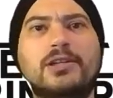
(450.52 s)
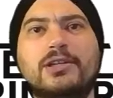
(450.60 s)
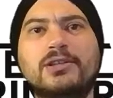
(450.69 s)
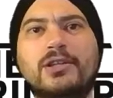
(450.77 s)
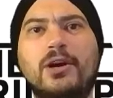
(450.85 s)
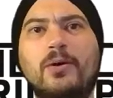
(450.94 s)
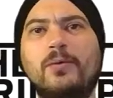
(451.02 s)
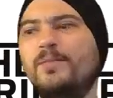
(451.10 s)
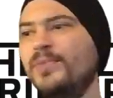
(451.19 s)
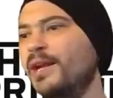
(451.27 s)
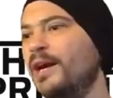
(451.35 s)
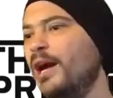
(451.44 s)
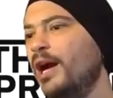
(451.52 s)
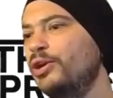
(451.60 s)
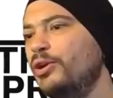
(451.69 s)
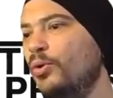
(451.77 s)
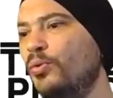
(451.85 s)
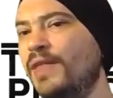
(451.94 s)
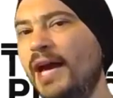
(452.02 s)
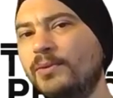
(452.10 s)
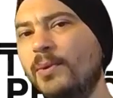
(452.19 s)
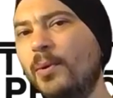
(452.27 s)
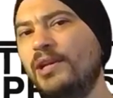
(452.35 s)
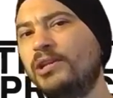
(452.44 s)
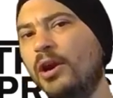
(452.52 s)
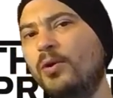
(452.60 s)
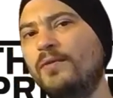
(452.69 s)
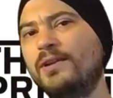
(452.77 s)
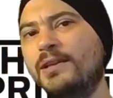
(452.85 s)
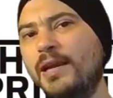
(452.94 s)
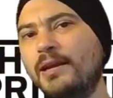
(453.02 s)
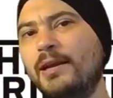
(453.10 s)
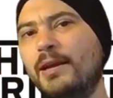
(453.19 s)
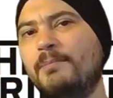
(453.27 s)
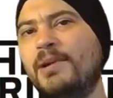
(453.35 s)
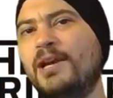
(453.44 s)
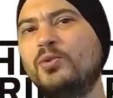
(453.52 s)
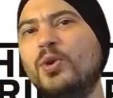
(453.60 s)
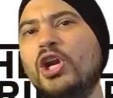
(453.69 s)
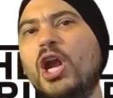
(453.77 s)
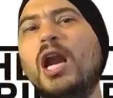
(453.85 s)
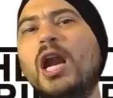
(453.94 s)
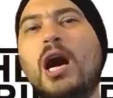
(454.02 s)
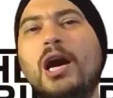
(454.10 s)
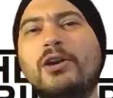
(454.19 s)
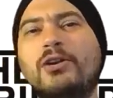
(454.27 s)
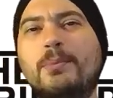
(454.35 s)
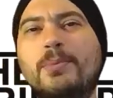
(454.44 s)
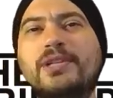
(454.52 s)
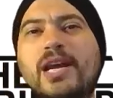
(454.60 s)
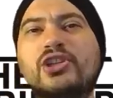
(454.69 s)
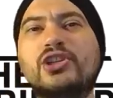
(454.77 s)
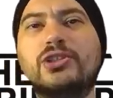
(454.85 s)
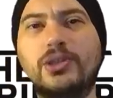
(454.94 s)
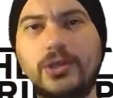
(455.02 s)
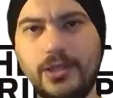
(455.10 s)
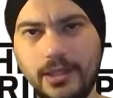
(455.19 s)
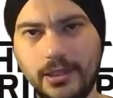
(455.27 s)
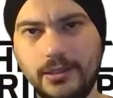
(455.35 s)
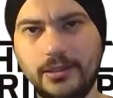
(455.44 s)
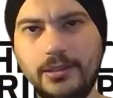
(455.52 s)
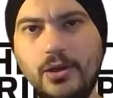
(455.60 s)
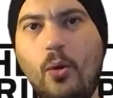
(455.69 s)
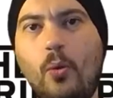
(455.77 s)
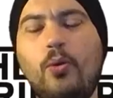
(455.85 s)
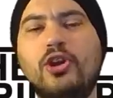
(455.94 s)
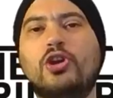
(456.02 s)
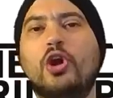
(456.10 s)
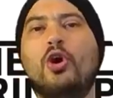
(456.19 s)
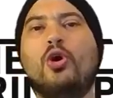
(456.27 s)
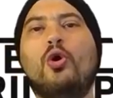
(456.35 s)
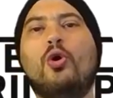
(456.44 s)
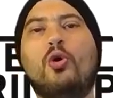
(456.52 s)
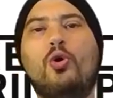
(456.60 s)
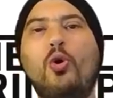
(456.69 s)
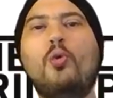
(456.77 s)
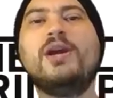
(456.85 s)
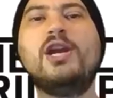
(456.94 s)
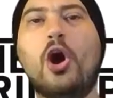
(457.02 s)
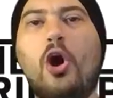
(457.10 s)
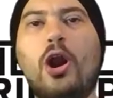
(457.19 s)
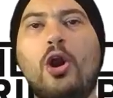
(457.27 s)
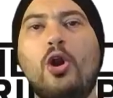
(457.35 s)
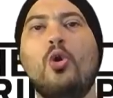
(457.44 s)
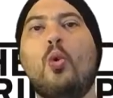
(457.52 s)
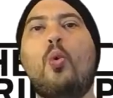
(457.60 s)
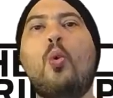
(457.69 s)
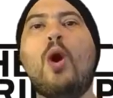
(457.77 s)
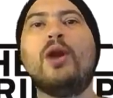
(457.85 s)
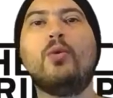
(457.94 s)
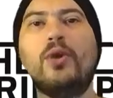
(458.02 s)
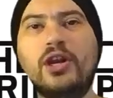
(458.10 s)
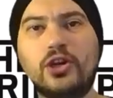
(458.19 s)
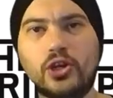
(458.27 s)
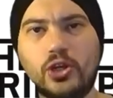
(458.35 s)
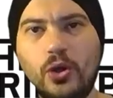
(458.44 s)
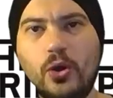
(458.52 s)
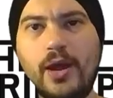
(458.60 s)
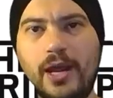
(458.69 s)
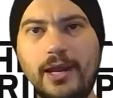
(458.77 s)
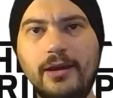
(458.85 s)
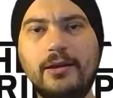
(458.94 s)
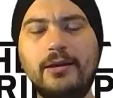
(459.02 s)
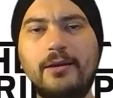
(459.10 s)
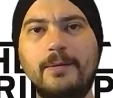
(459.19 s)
So that's why we start overthinking, because we're not 100% certain with who we are, what we are doing,